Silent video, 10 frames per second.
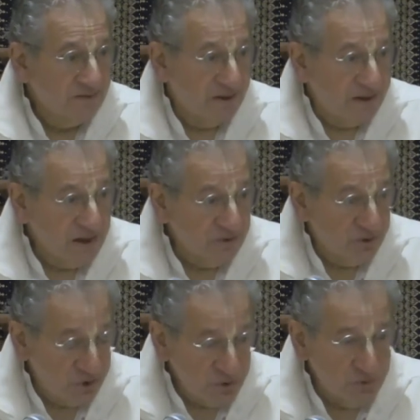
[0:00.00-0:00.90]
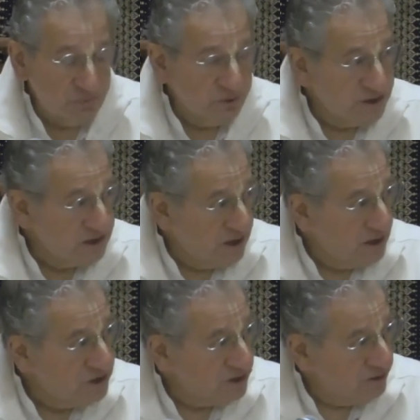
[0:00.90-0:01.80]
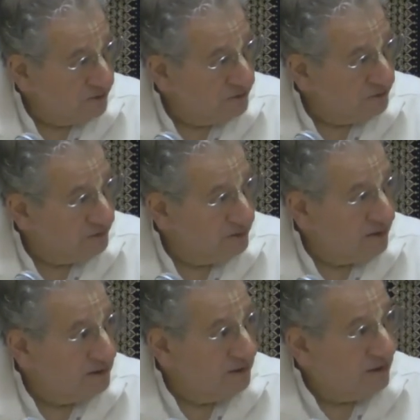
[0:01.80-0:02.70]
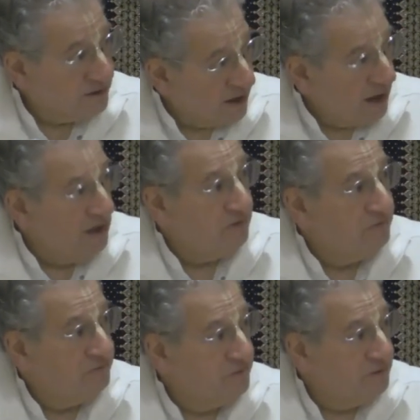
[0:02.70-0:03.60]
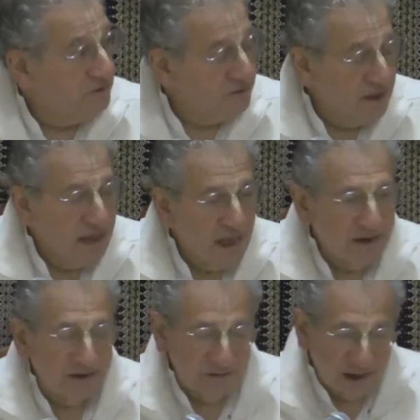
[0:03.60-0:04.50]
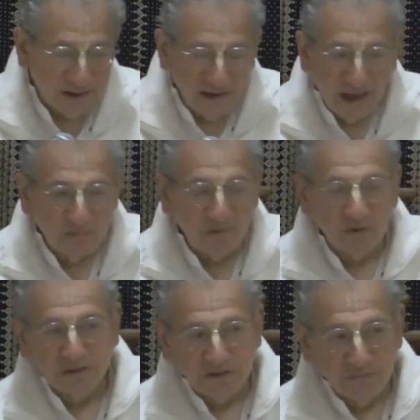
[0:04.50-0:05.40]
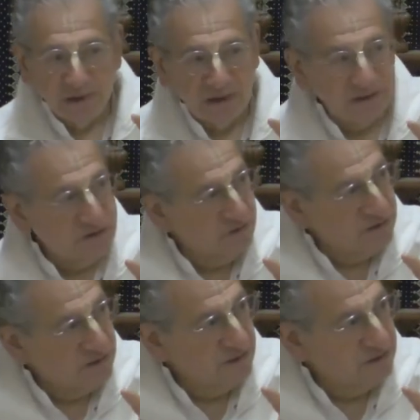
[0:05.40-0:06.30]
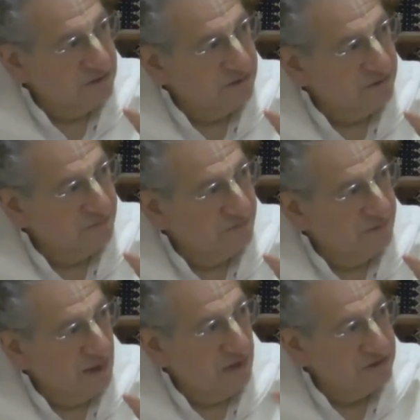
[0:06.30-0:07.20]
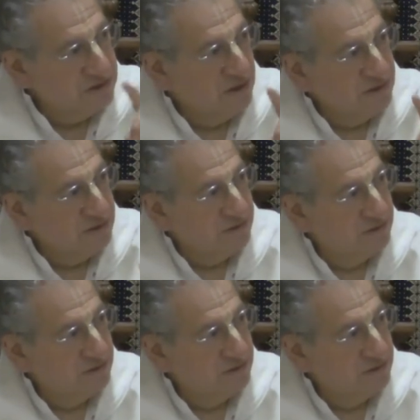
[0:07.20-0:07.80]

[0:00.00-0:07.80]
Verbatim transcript: then they have a new appreciation that they didn't have. Mm. Uh, and they didn't have because of bad association right. outside.